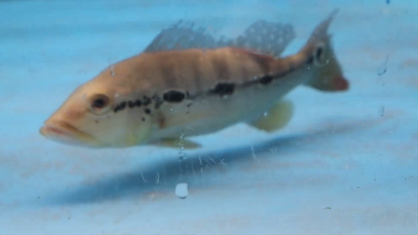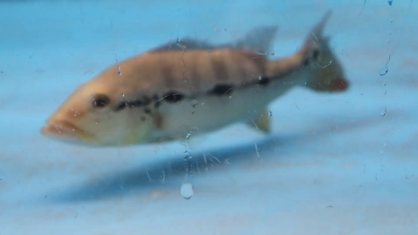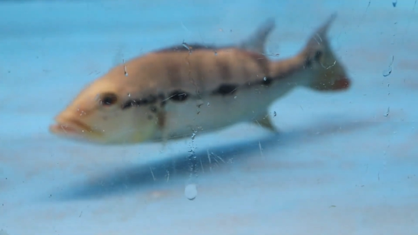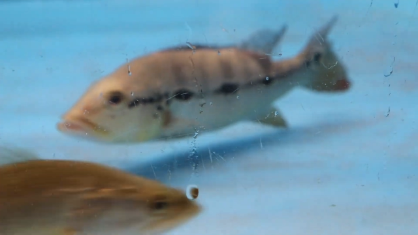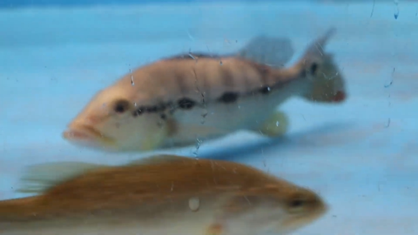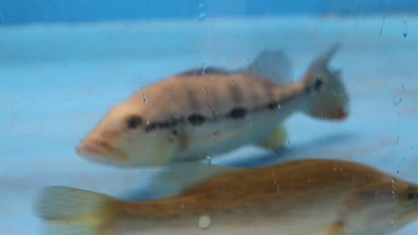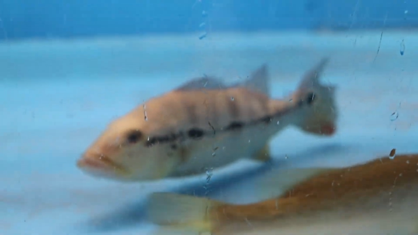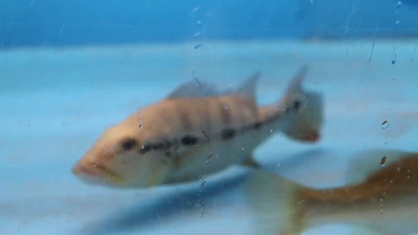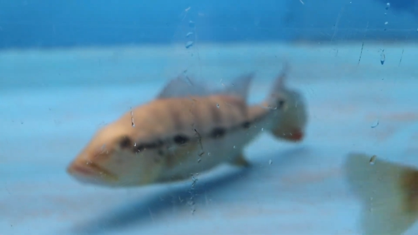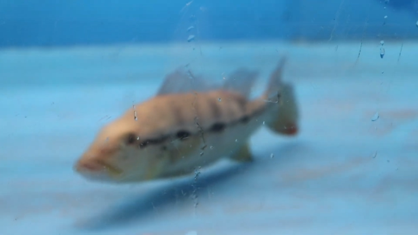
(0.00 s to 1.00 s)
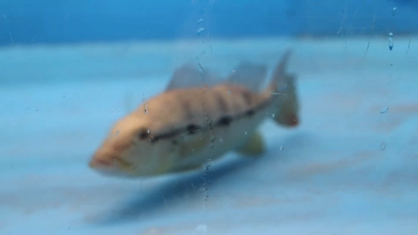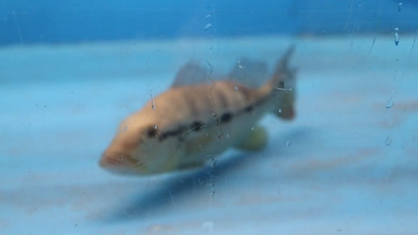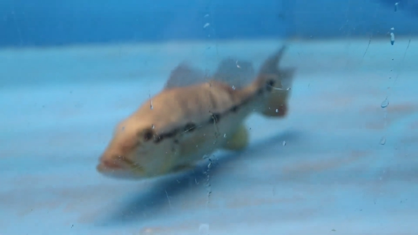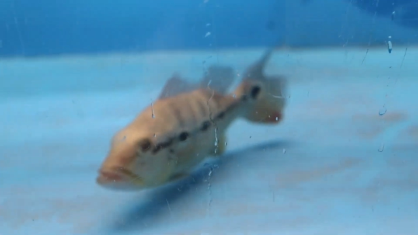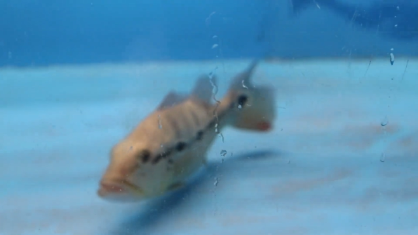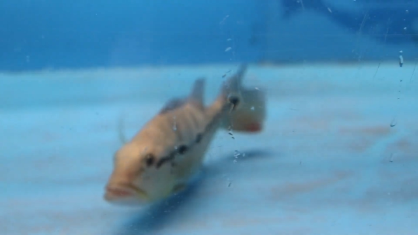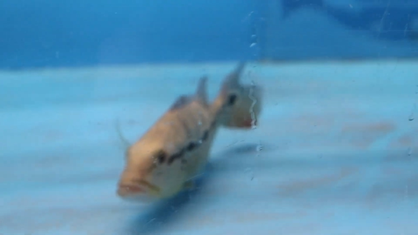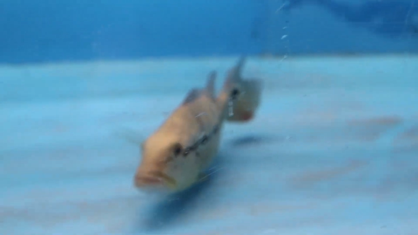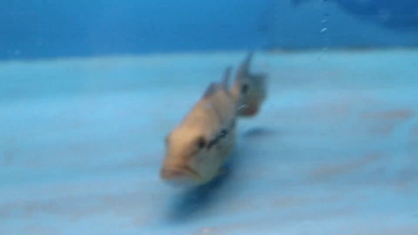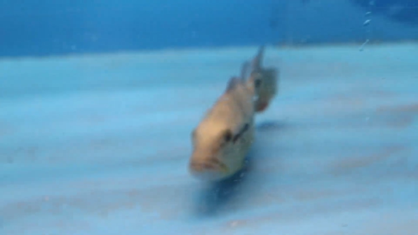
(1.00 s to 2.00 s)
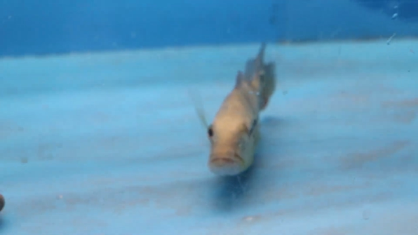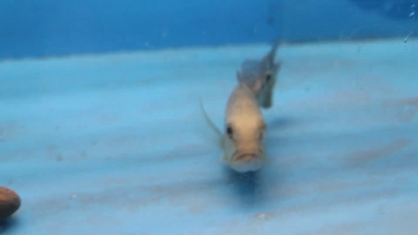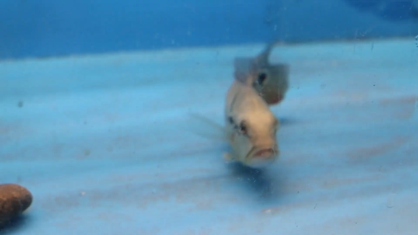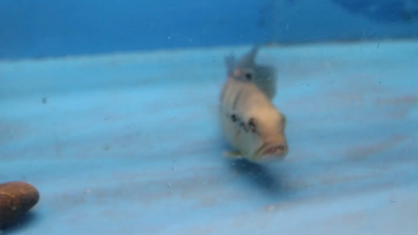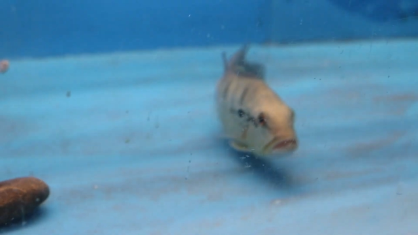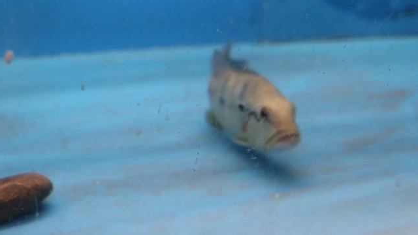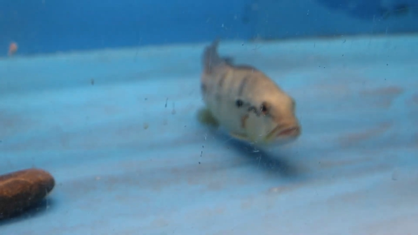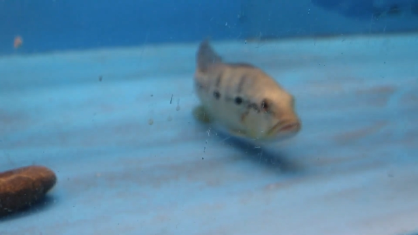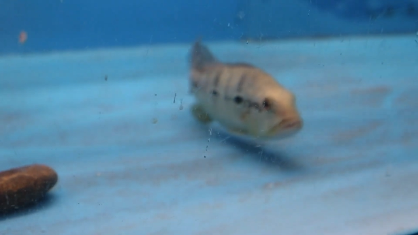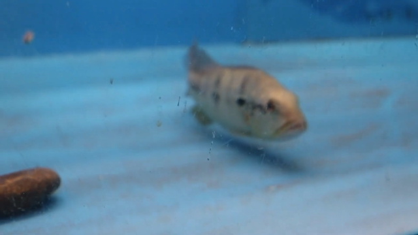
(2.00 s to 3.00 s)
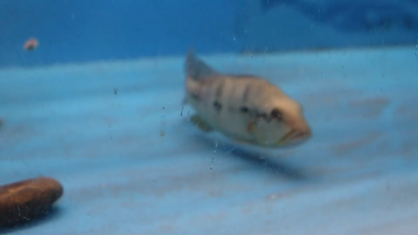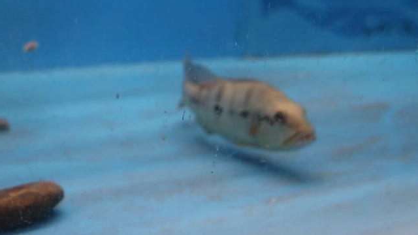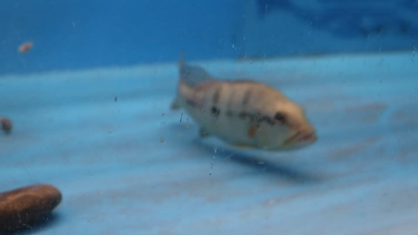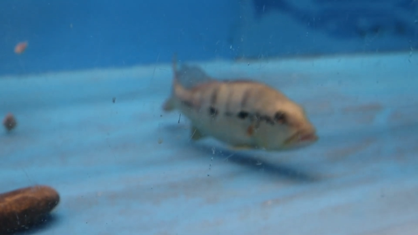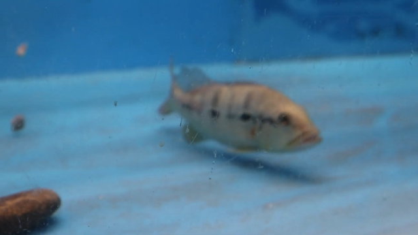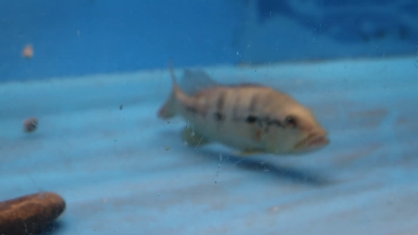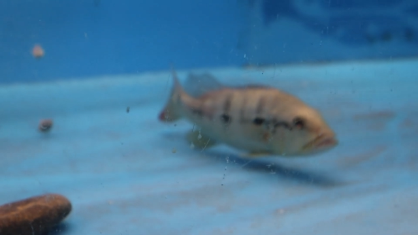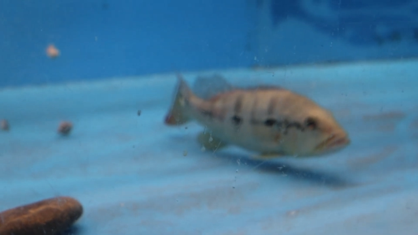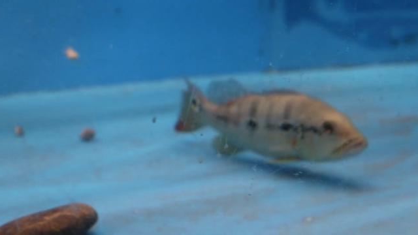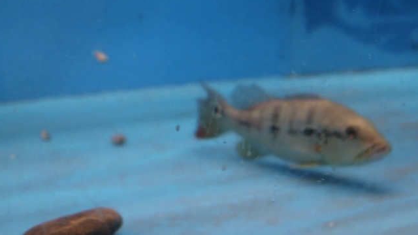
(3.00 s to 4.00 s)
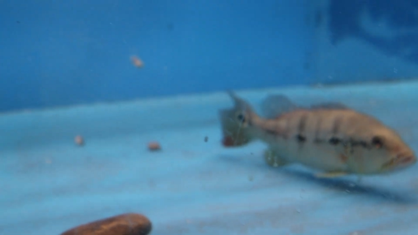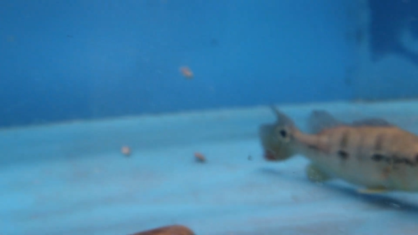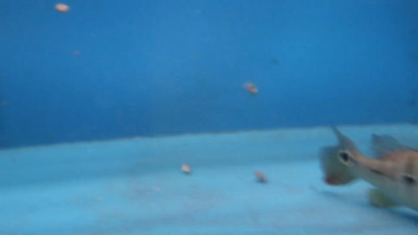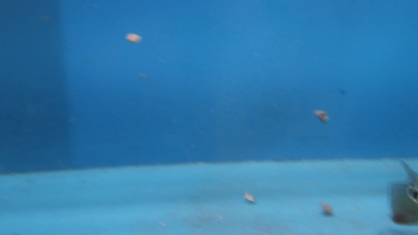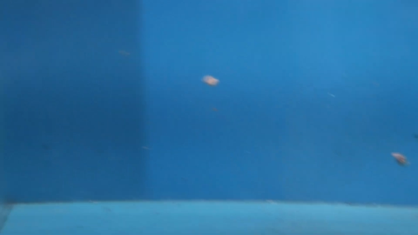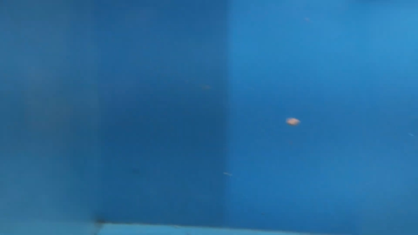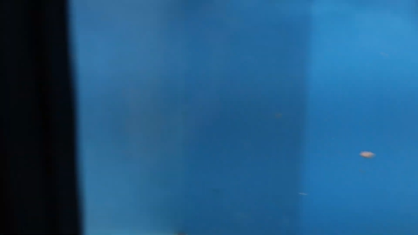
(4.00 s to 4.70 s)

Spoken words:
(no speaker visible)